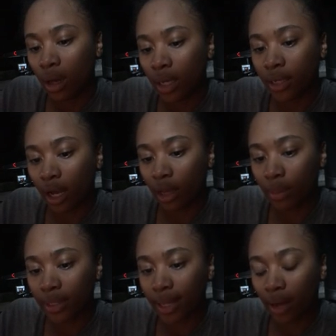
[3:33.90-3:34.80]
a
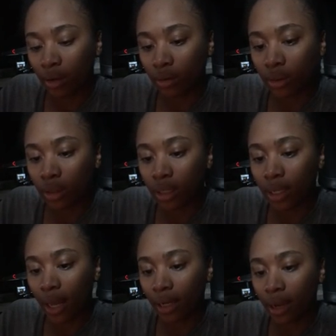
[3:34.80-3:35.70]
document titled the
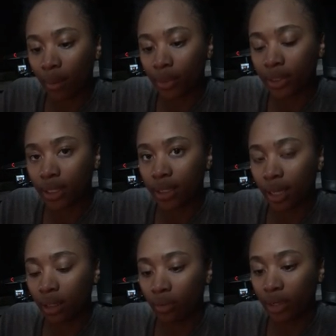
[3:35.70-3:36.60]
99%
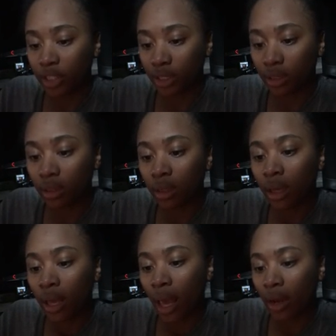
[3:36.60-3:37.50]
Declaration,
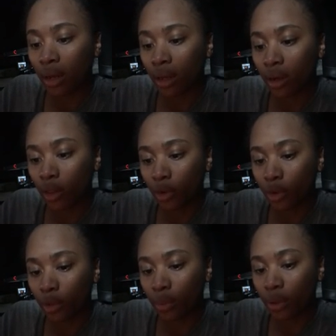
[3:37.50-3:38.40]
and another
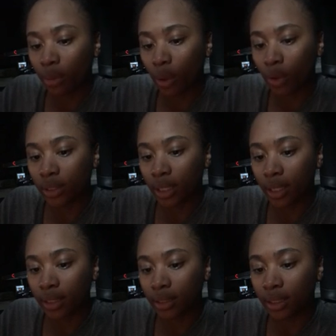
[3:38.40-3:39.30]
group opposing
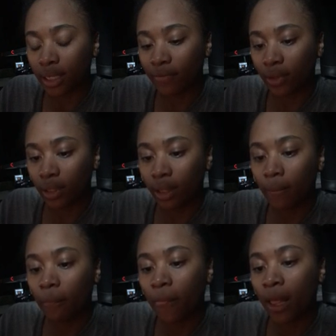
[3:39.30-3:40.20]
it significantly.
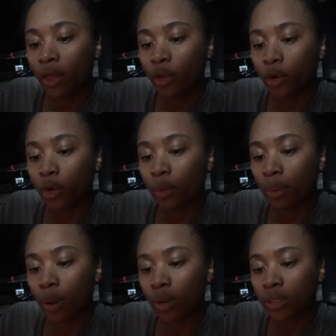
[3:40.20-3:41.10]
The group
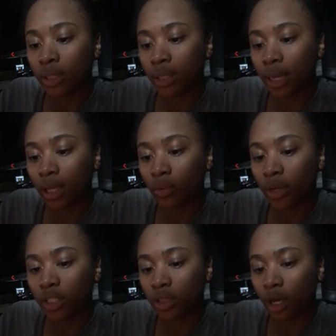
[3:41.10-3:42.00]
opposing the
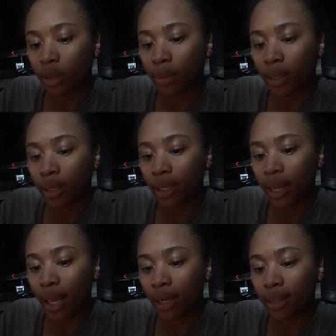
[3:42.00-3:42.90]
declaration document
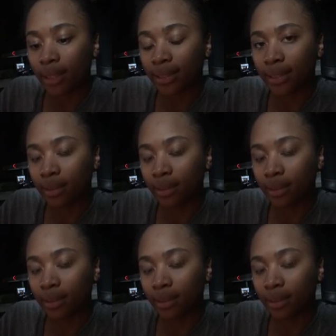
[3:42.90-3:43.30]
indicated that